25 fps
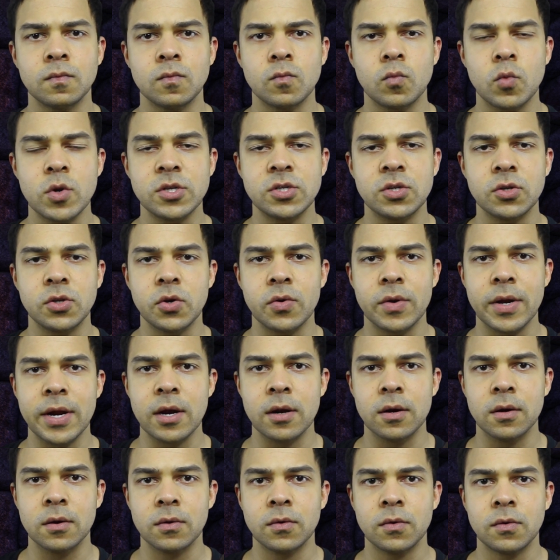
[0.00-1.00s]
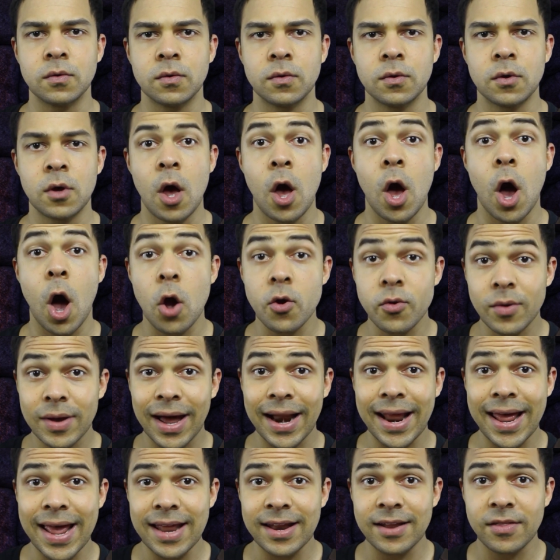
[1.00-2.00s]
What are you still doing here? Oh, you
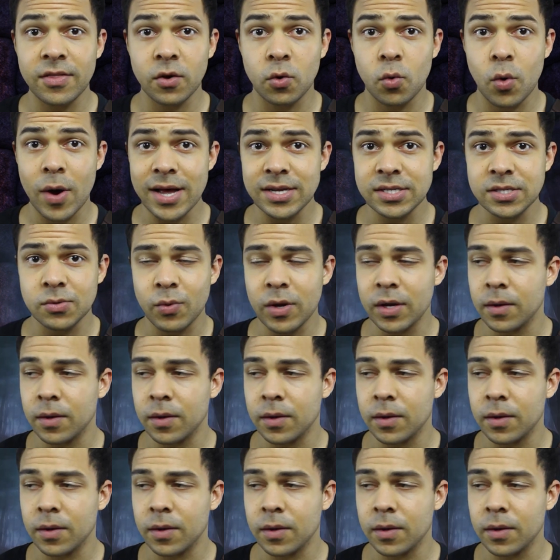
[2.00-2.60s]
gotta hand in the quest?